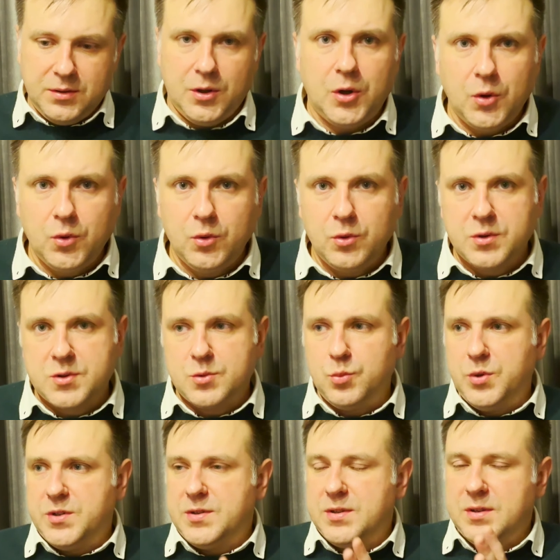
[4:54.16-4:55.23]
hooks,
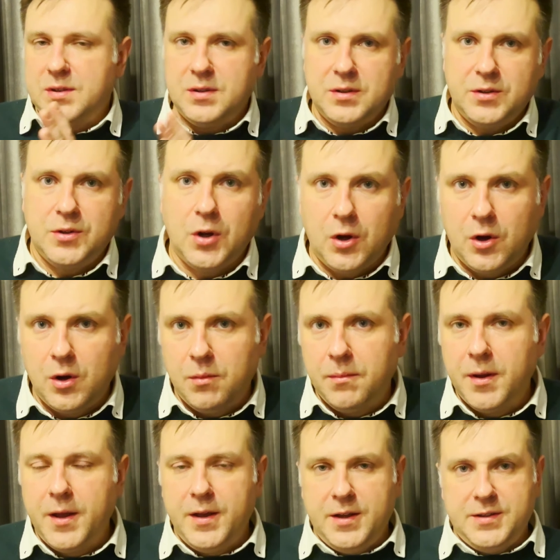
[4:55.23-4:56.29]
with DOM,
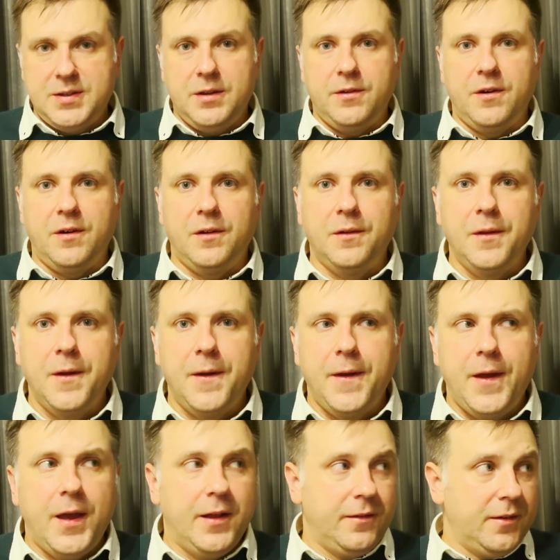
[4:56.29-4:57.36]
etc.
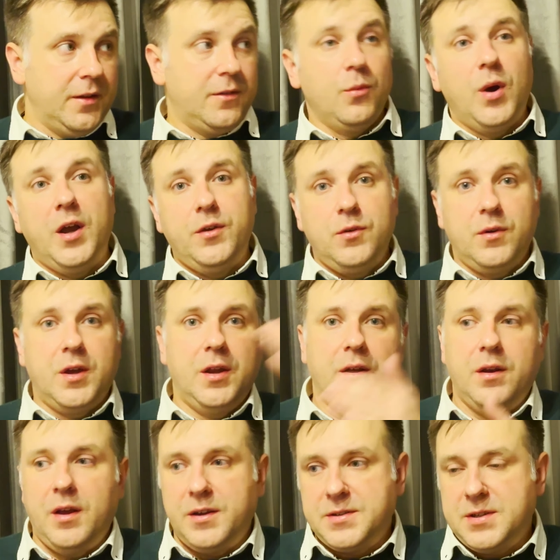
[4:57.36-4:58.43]
And that's why you
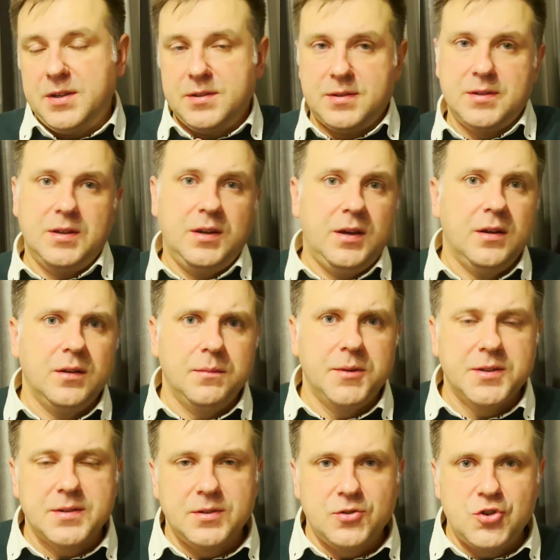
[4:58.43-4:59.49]
can access any
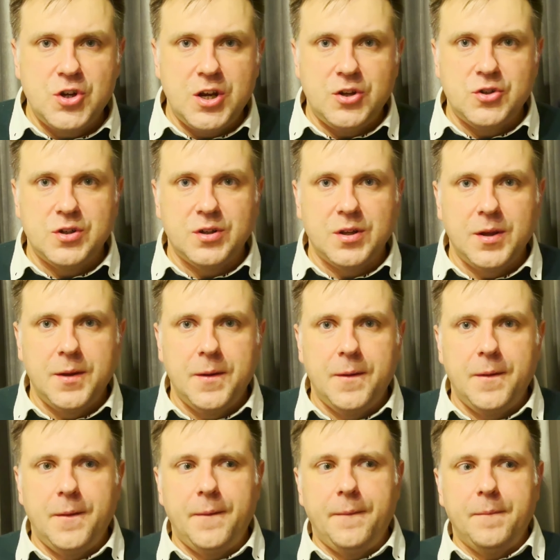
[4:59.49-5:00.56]
elements and change it.
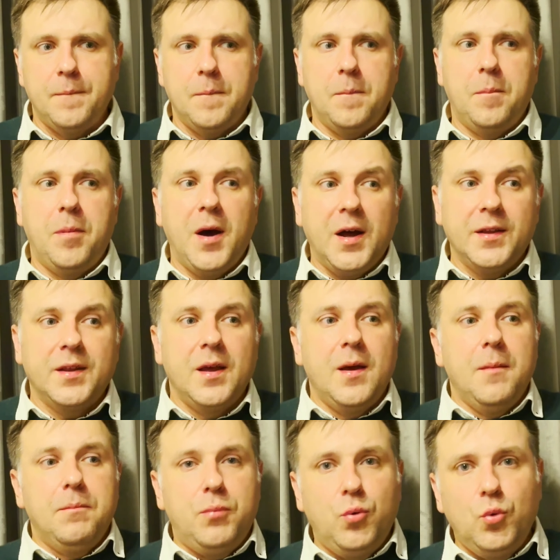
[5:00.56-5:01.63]
but
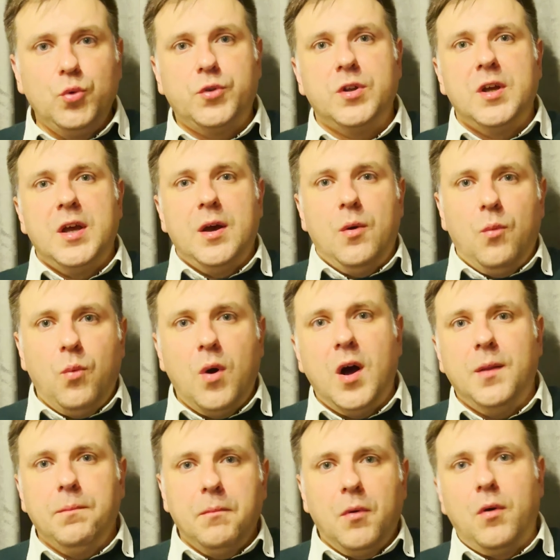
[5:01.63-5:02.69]
put
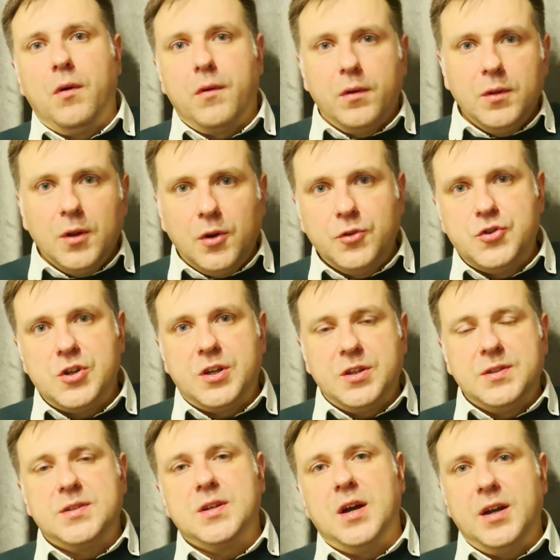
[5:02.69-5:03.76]
one more logic
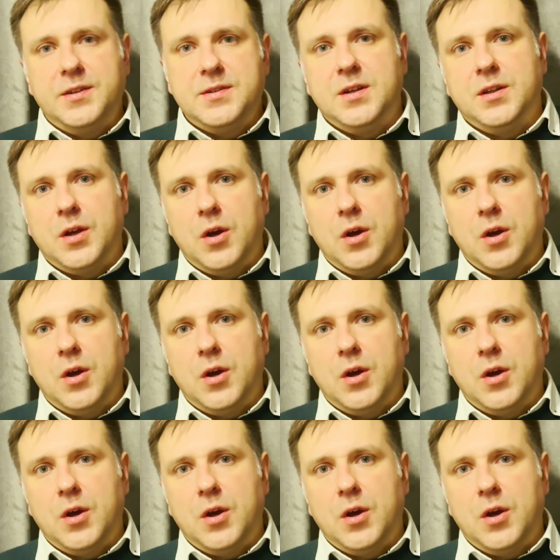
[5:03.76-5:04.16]
inside that